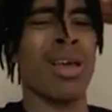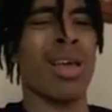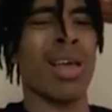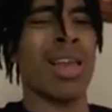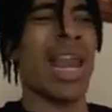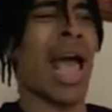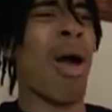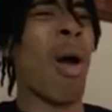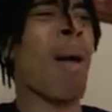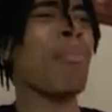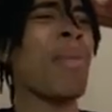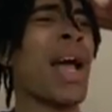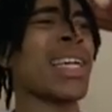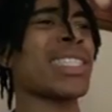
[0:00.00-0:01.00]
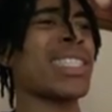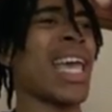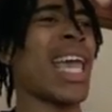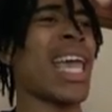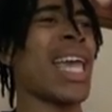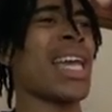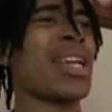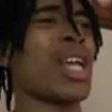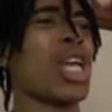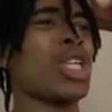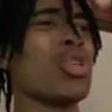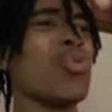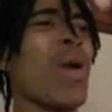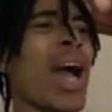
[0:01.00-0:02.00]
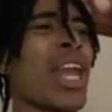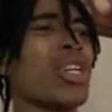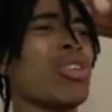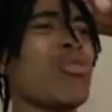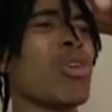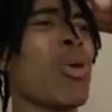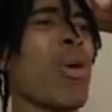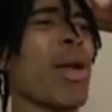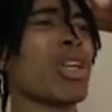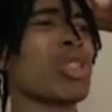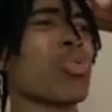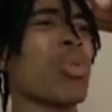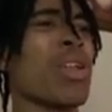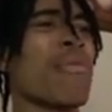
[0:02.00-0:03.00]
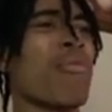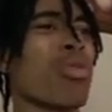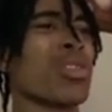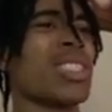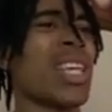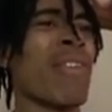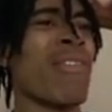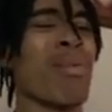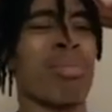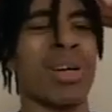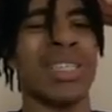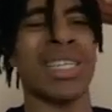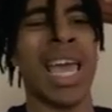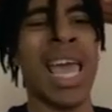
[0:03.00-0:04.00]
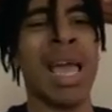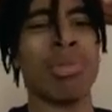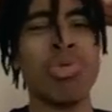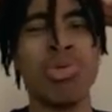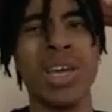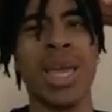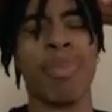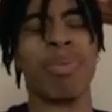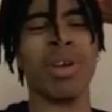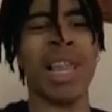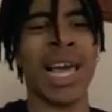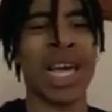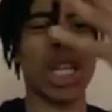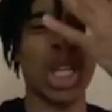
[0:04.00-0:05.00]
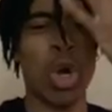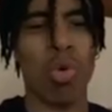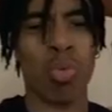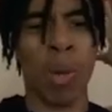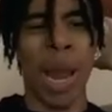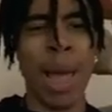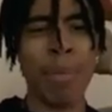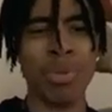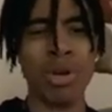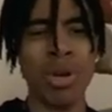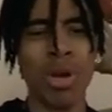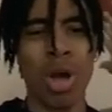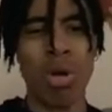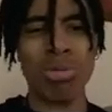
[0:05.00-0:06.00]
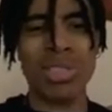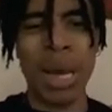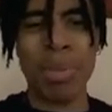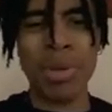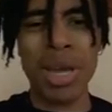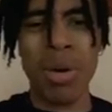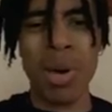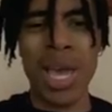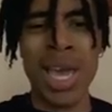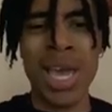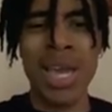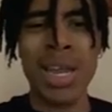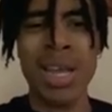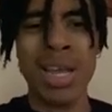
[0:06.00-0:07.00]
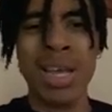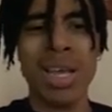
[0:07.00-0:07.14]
Now, I'm not saying you got to do your hair 24/7, but damn, you can't put like a little wrap on top of your head.